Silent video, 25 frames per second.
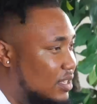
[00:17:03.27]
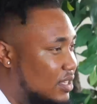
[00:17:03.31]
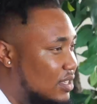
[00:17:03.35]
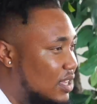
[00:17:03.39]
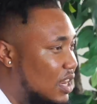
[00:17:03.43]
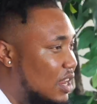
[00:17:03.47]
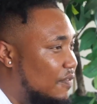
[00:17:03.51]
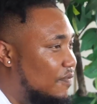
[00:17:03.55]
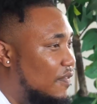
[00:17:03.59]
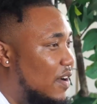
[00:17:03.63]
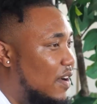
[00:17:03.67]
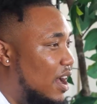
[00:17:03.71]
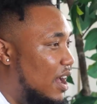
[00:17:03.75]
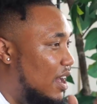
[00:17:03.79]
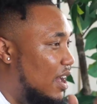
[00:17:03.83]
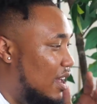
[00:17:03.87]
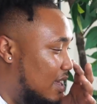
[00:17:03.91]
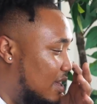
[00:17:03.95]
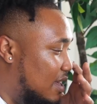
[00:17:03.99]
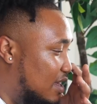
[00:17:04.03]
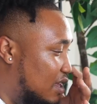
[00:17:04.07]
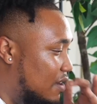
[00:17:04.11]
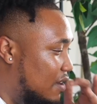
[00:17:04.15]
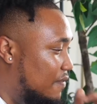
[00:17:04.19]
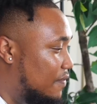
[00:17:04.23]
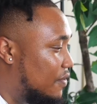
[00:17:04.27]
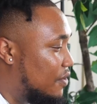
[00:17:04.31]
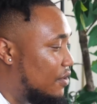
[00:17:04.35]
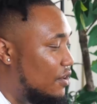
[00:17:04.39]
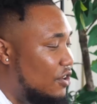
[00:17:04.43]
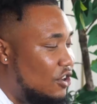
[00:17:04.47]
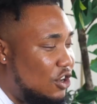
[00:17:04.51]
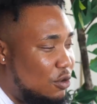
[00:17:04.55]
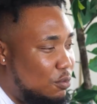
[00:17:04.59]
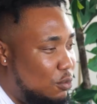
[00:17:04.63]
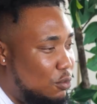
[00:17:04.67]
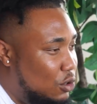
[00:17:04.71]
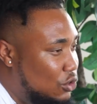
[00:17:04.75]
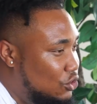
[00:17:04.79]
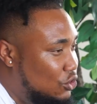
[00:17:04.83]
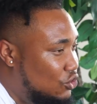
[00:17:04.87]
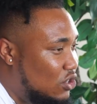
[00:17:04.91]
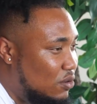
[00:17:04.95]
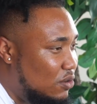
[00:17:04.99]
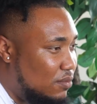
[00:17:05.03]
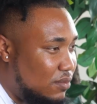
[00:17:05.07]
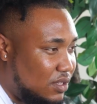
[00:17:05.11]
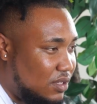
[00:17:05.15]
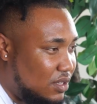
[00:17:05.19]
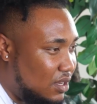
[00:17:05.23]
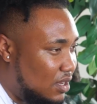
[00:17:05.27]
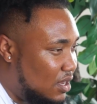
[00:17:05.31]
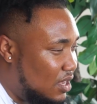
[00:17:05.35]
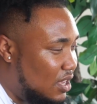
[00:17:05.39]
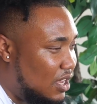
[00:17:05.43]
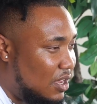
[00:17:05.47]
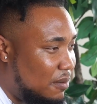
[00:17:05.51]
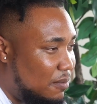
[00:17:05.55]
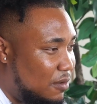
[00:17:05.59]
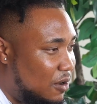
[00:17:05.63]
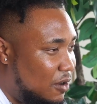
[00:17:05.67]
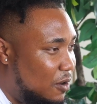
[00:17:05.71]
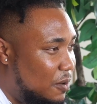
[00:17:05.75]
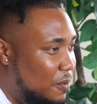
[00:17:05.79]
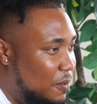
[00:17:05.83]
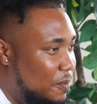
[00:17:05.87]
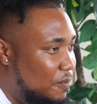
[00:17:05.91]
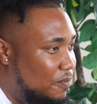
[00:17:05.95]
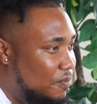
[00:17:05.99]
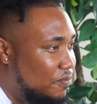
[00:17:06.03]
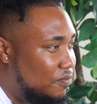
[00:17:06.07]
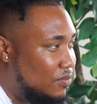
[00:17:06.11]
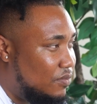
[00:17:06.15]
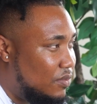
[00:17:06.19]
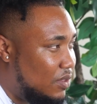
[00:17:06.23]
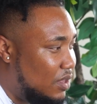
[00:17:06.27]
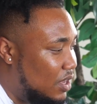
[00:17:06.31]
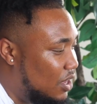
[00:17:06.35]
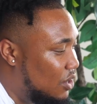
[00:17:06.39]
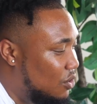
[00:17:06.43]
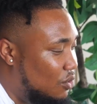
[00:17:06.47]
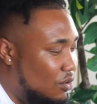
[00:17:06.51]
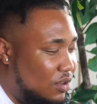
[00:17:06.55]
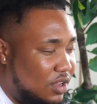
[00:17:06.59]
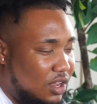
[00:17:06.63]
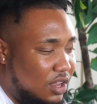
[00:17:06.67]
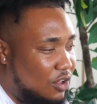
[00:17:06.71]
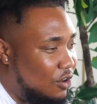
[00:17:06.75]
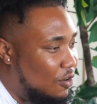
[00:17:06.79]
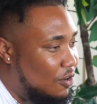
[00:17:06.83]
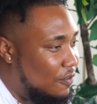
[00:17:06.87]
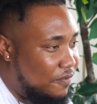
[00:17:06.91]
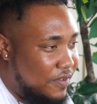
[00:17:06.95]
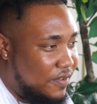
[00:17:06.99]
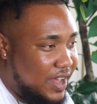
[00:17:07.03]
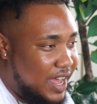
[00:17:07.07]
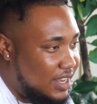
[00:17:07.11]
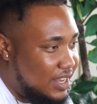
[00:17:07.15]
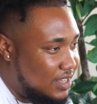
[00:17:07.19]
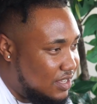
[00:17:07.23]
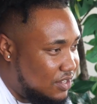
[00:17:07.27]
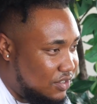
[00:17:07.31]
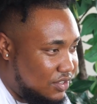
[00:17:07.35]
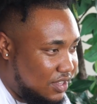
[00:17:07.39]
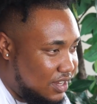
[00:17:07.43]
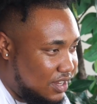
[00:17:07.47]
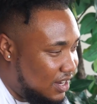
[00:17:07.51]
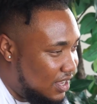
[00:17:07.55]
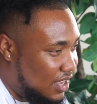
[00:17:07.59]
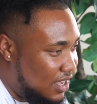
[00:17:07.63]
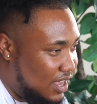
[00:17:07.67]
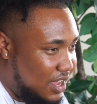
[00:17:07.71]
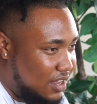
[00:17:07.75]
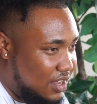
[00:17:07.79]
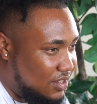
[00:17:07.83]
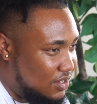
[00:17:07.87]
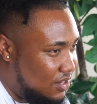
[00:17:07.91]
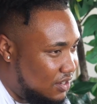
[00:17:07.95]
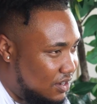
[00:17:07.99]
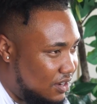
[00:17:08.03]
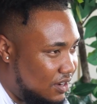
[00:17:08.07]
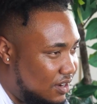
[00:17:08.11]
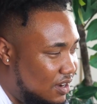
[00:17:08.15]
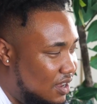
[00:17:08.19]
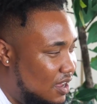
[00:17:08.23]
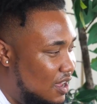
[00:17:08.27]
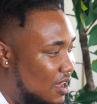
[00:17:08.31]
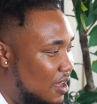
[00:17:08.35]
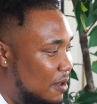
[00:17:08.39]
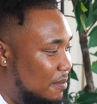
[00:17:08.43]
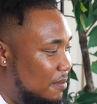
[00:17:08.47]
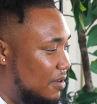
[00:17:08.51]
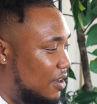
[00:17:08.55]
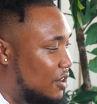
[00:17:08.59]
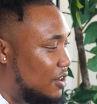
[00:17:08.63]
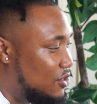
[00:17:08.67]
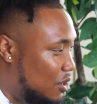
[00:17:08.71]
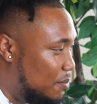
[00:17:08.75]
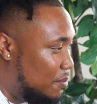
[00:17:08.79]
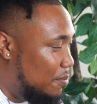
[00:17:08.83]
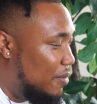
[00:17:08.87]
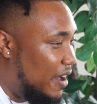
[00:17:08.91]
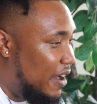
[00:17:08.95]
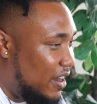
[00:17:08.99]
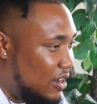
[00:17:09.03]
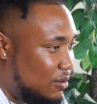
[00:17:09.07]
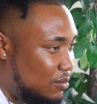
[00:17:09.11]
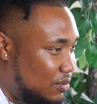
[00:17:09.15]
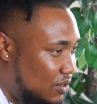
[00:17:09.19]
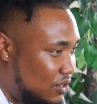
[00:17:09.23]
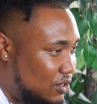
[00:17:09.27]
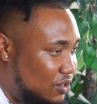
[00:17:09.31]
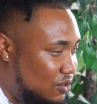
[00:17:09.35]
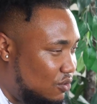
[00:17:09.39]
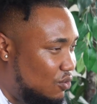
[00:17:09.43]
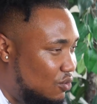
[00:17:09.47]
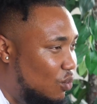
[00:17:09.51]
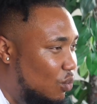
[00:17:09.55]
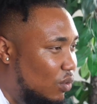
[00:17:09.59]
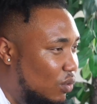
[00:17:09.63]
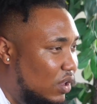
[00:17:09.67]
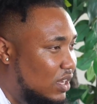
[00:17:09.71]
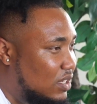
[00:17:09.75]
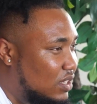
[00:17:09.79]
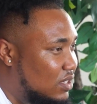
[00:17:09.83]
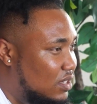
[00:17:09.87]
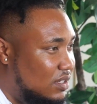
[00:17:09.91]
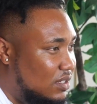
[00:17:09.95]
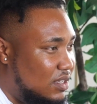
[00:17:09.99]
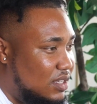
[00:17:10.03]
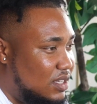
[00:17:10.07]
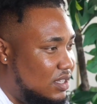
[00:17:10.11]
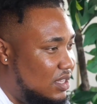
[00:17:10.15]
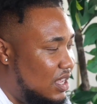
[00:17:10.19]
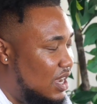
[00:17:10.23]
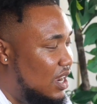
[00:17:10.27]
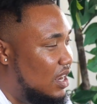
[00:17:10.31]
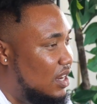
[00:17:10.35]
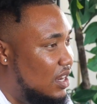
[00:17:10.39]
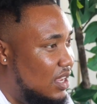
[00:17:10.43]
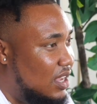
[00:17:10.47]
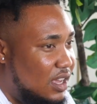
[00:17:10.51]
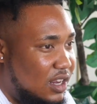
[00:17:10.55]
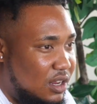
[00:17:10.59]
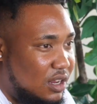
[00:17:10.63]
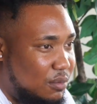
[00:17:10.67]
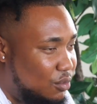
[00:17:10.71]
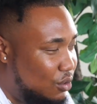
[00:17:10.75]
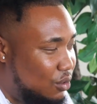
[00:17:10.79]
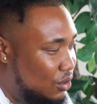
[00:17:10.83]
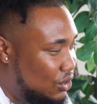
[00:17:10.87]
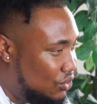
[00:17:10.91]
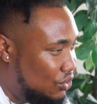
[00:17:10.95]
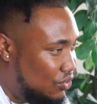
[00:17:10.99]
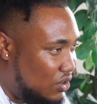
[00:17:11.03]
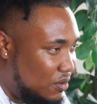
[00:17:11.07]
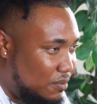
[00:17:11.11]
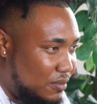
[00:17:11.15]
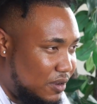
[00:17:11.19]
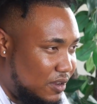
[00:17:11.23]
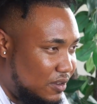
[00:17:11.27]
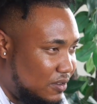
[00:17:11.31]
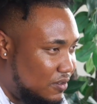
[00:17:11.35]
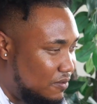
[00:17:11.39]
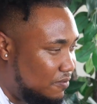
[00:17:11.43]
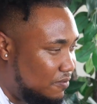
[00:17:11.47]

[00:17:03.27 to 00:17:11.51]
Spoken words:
said if I give her any more treatments or chemo, it'll kill her faster than the cancer because her body was too weak to sustain any more treatment.